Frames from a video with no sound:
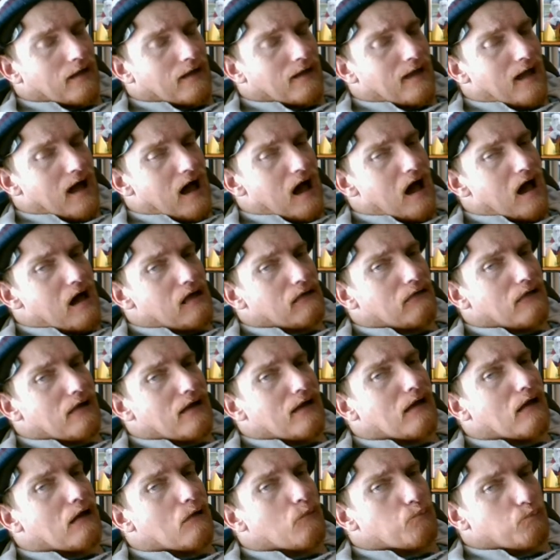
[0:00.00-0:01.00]

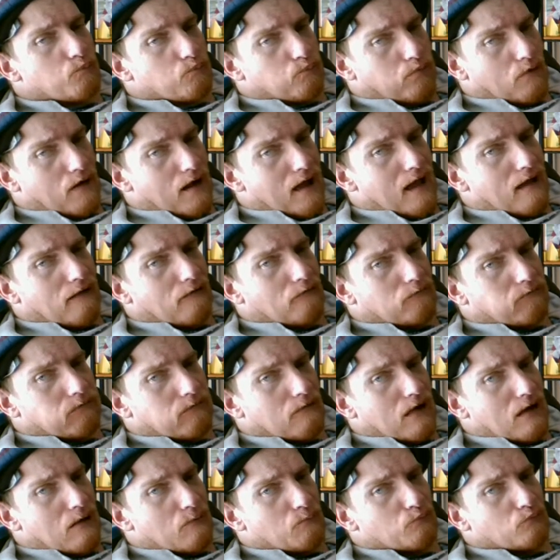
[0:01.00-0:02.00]
garlic,
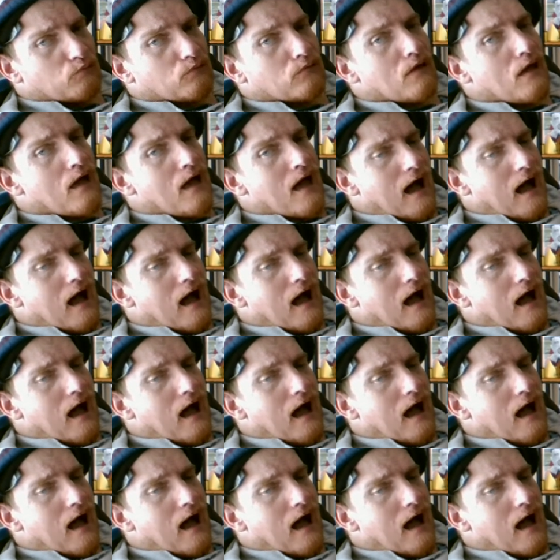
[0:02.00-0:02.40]
breadcrumbs,